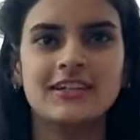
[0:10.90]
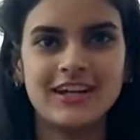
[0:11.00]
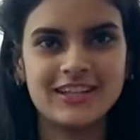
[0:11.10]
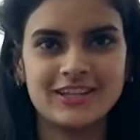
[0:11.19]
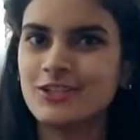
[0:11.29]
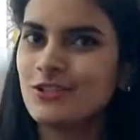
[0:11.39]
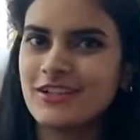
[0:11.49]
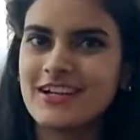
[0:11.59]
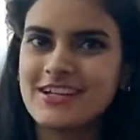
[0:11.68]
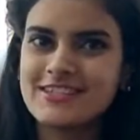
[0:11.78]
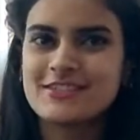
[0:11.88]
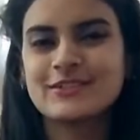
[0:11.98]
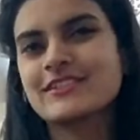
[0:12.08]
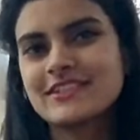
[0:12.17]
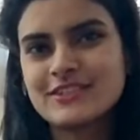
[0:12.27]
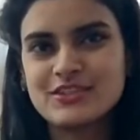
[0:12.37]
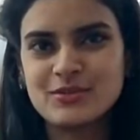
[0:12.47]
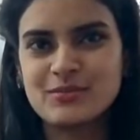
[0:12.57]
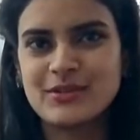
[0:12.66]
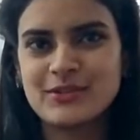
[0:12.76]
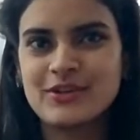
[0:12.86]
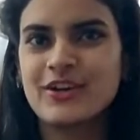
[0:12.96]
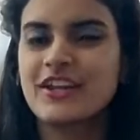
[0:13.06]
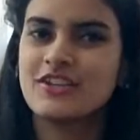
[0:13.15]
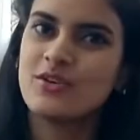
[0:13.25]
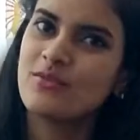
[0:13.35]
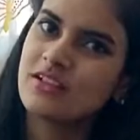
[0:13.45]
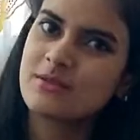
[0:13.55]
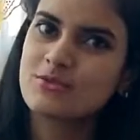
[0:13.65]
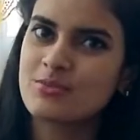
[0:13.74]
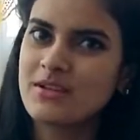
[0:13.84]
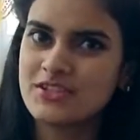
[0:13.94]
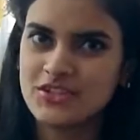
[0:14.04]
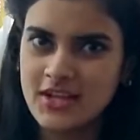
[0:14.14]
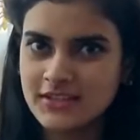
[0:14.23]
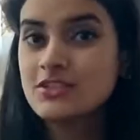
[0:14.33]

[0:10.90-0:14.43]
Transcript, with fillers: Hello guys, so this is Dilpreet Kaur and you're welcome to my channel.